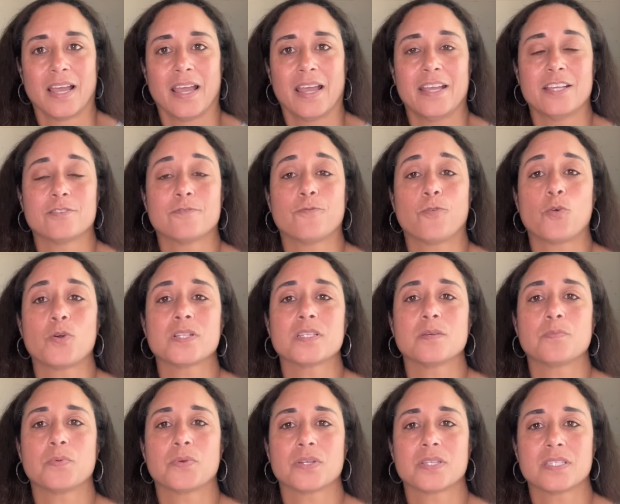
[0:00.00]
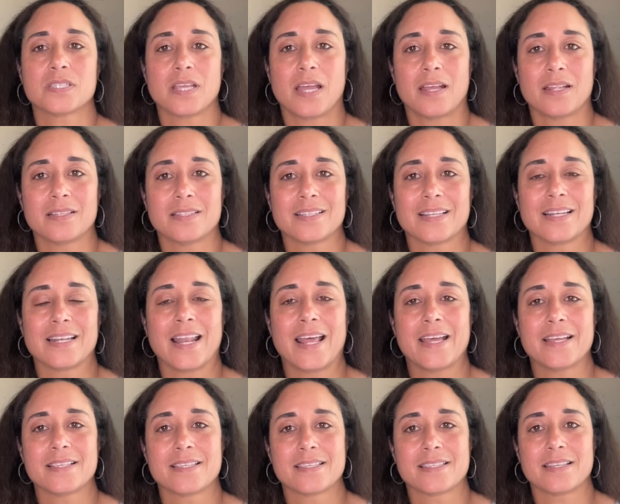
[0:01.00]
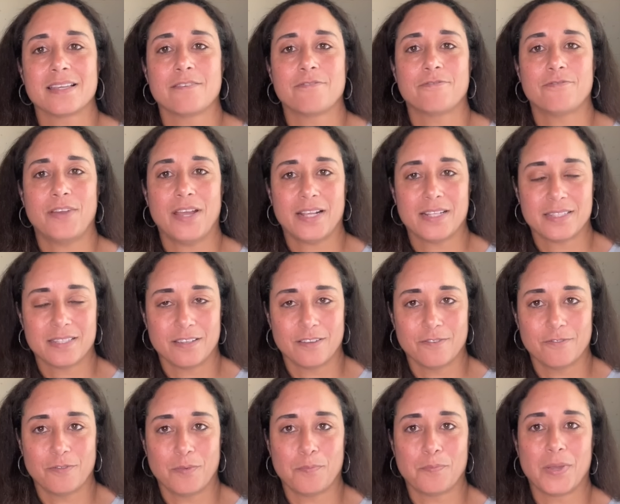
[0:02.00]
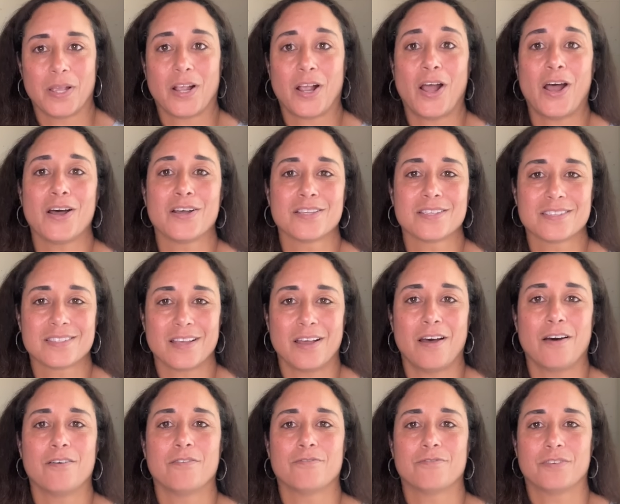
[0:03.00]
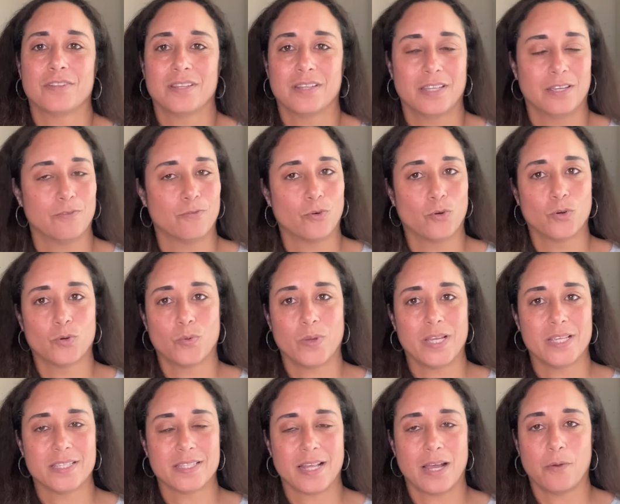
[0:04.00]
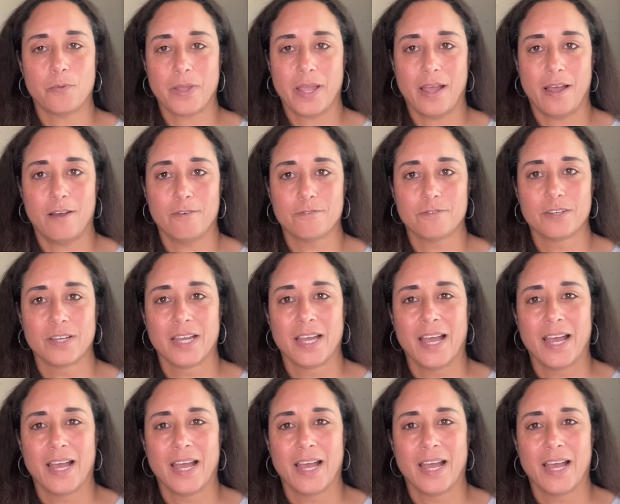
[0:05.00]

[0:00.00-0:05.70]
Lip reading: is 40% less effective because of the roadways that we have.